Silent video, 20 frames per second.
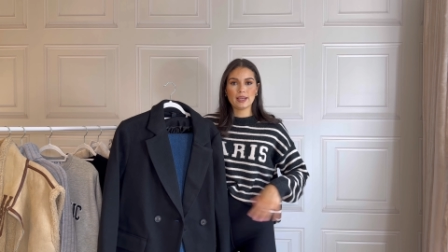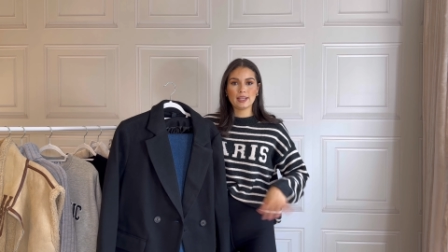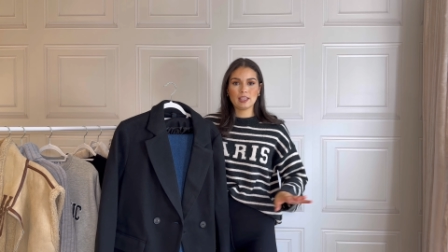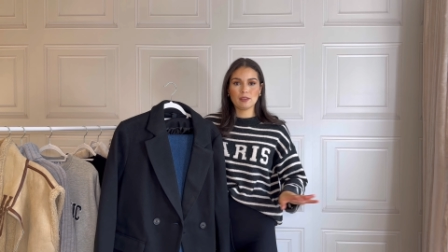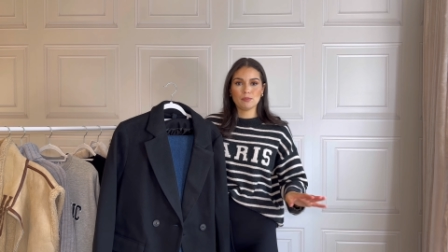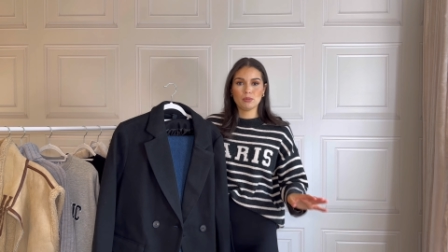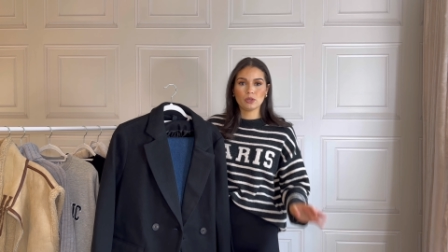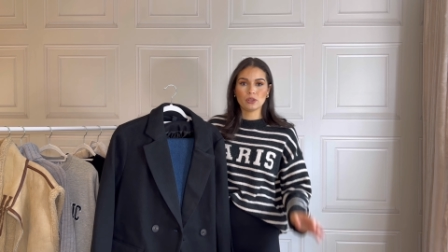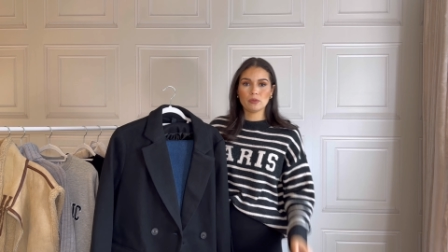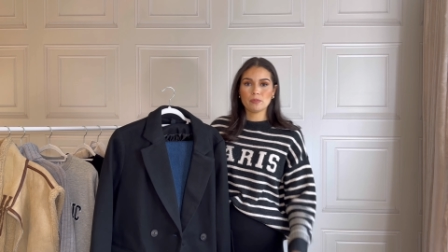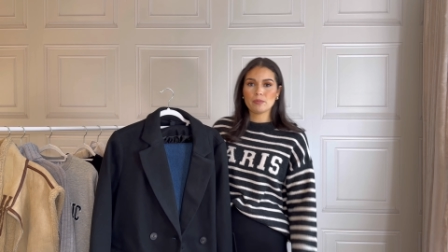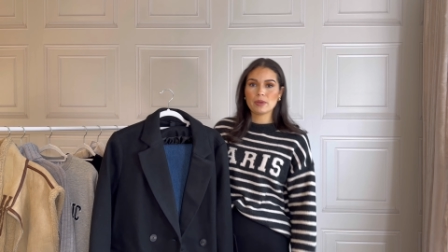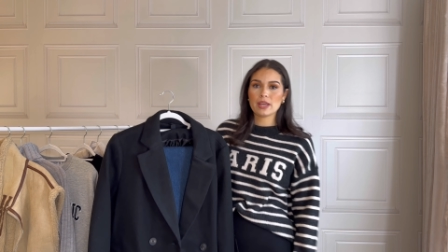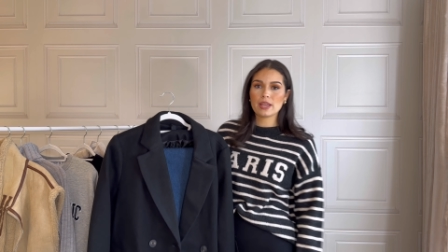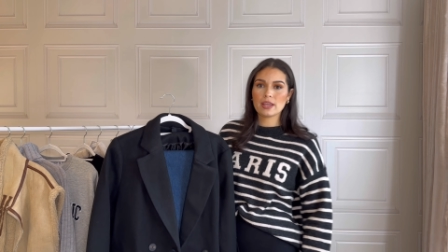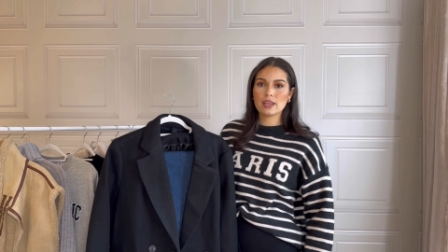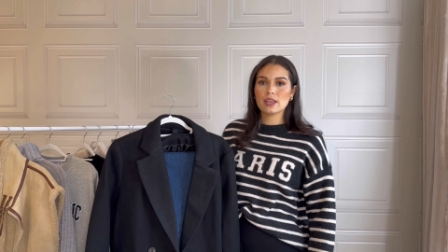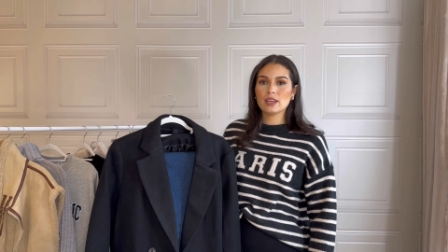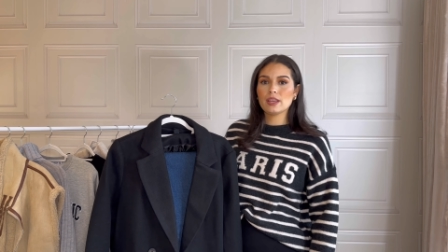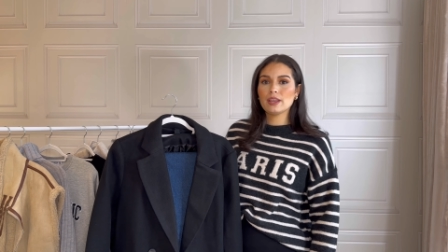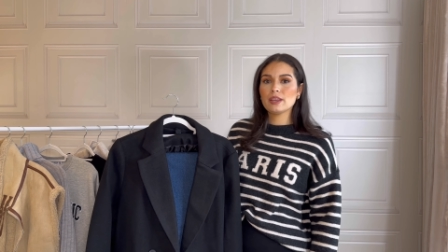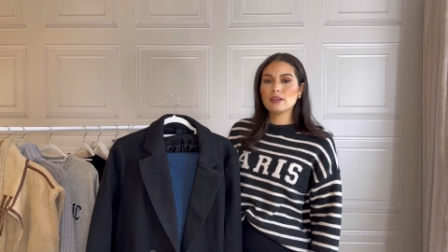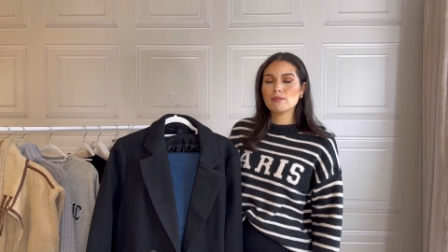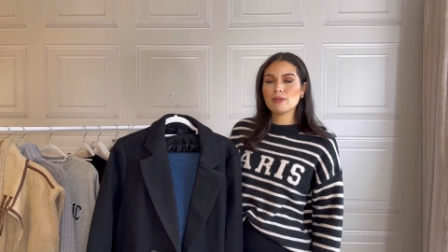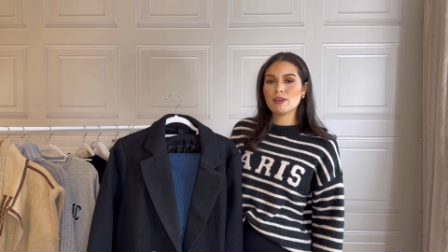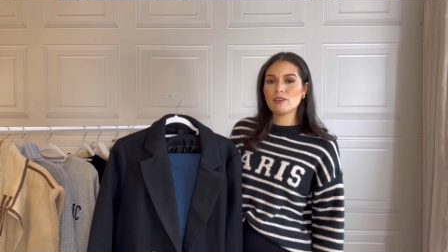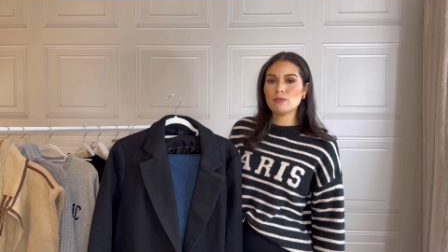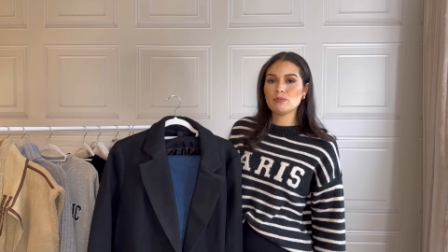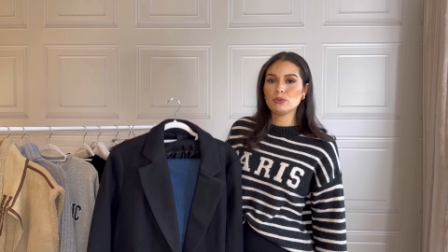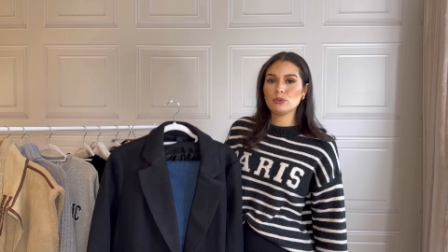I'll put a big
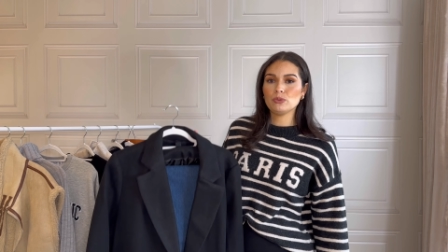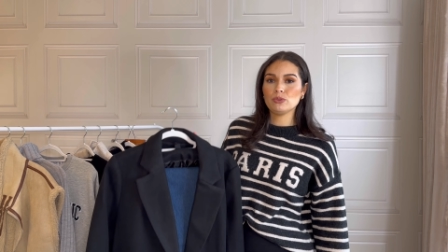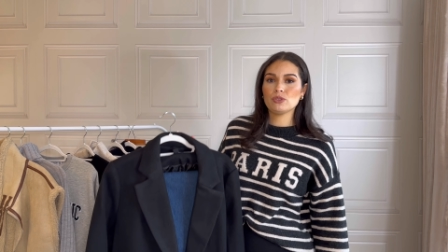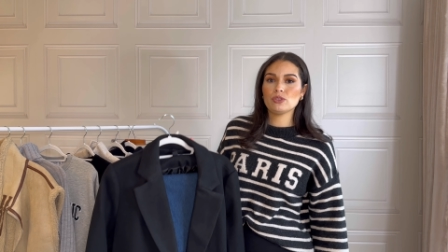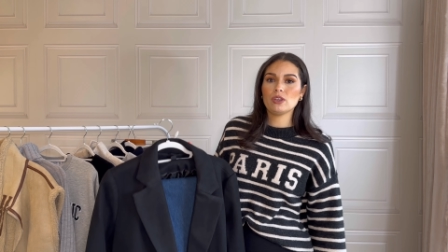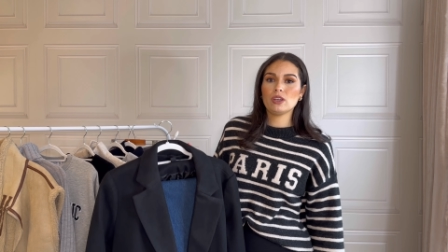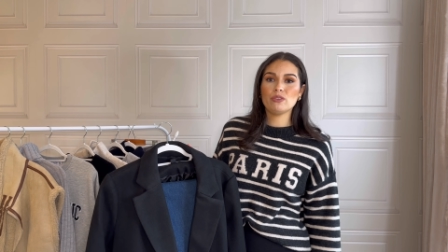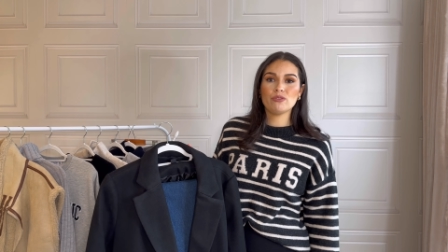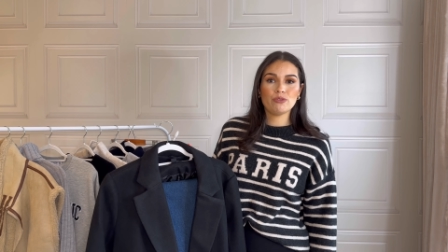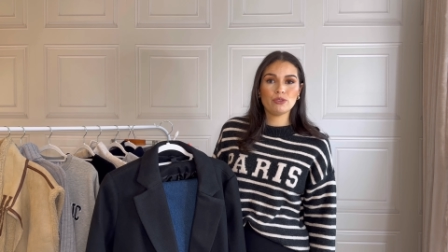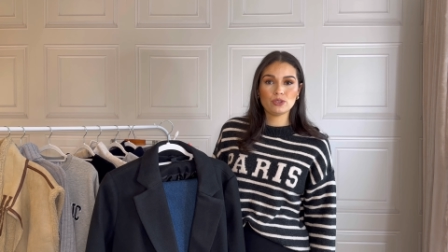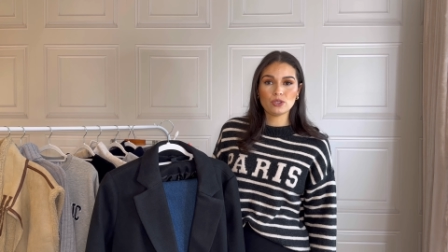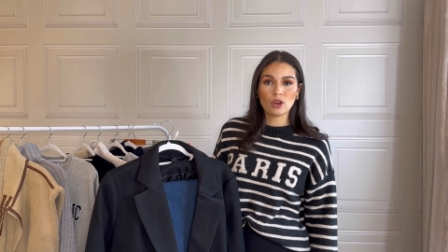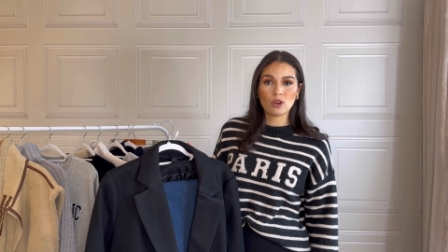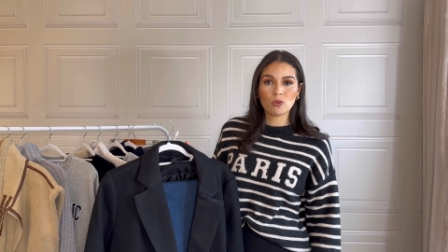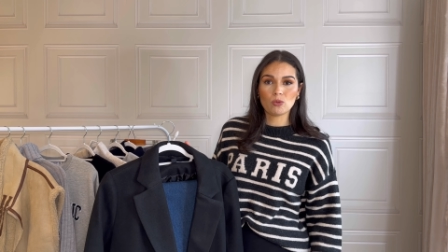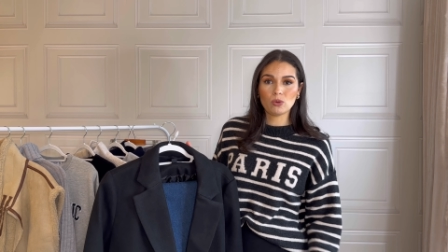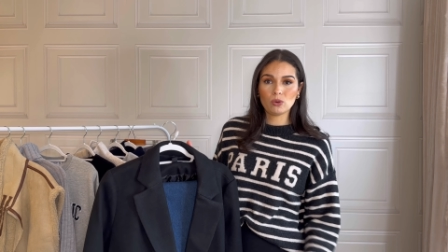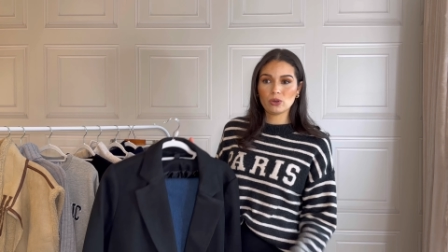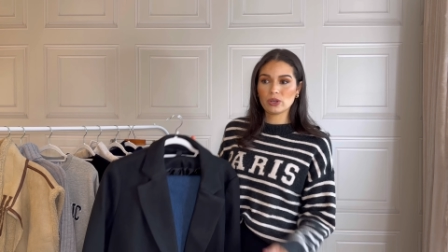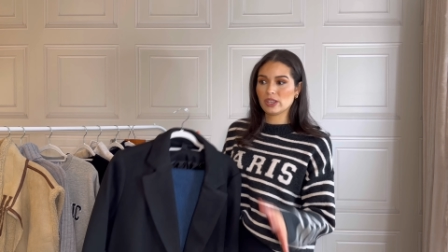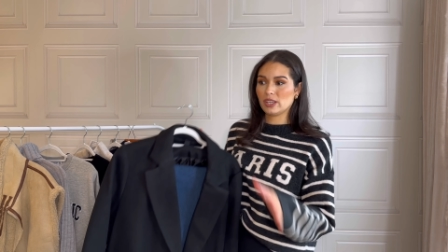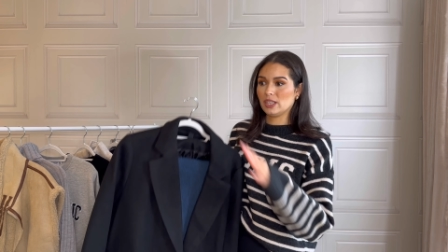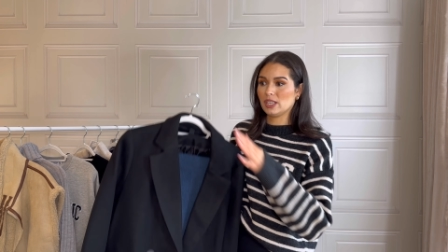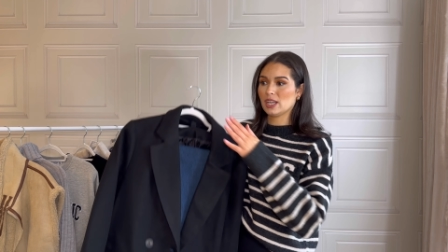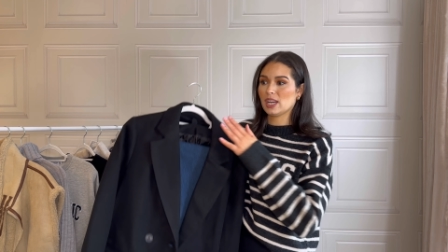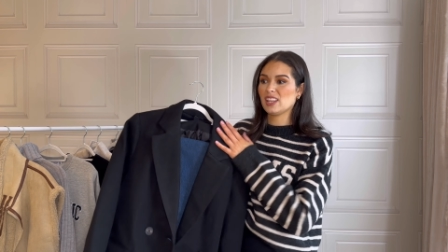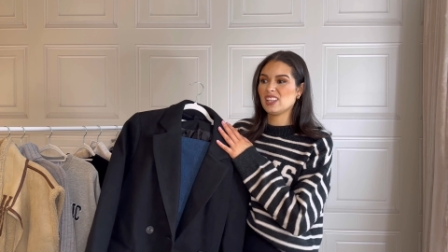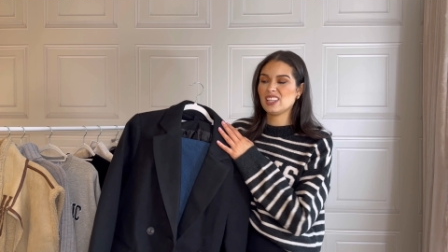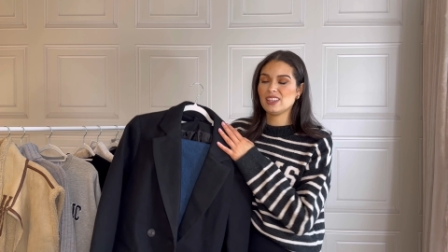pair of boots on for dog walking
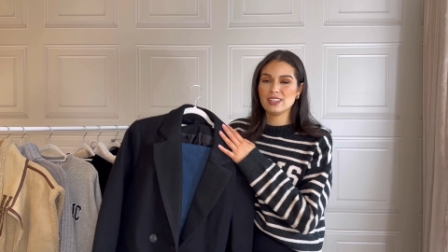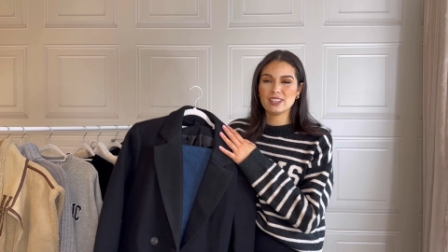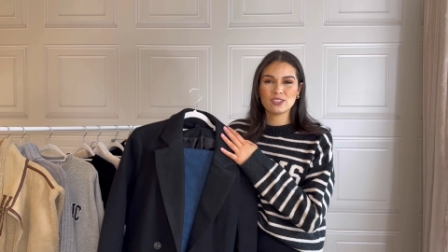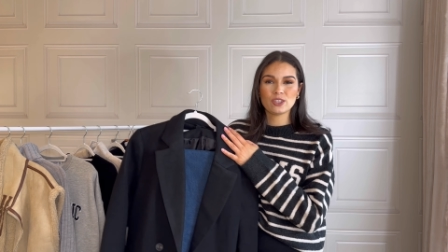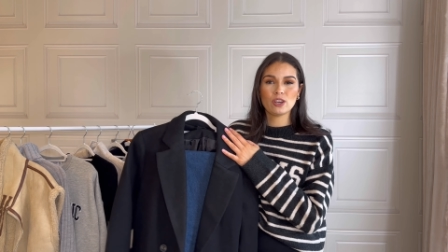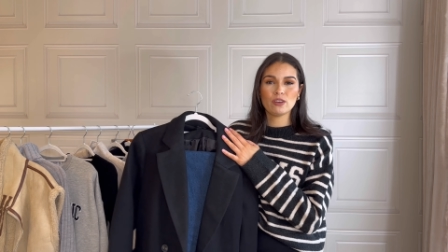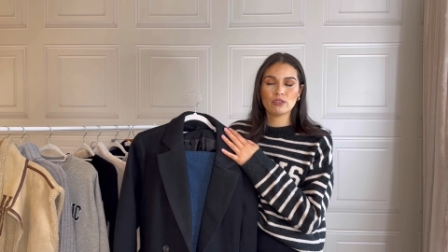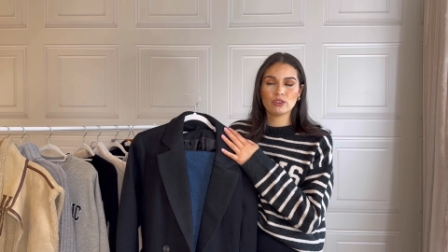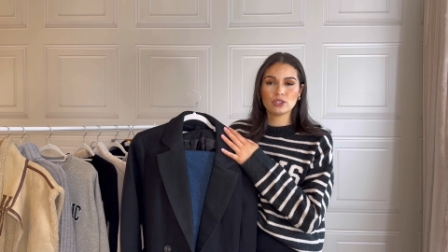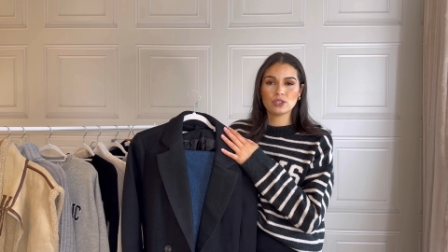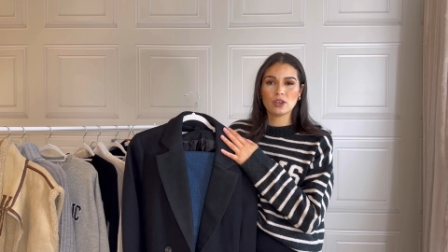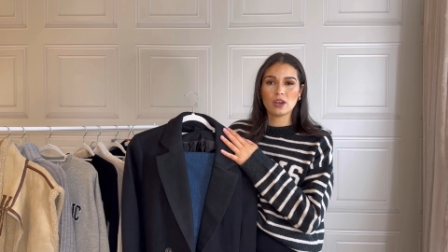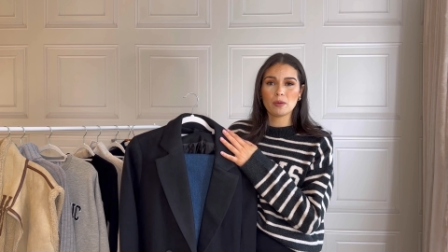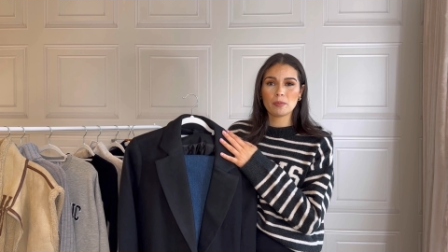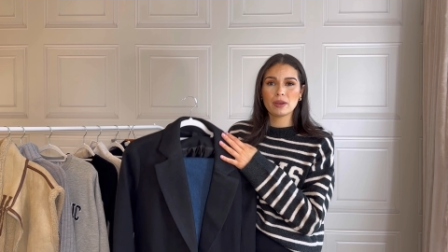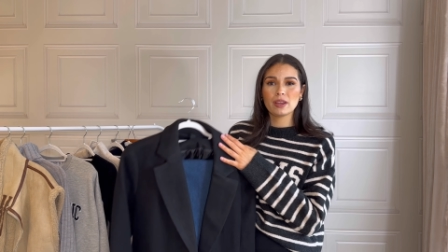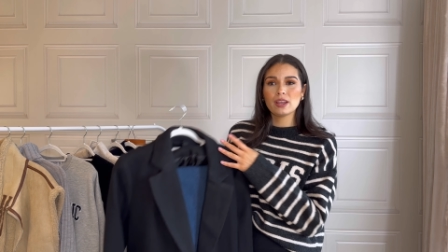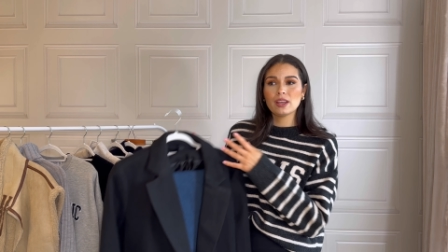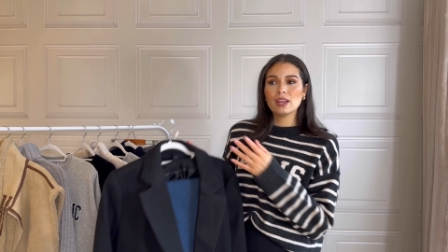and then this over the top.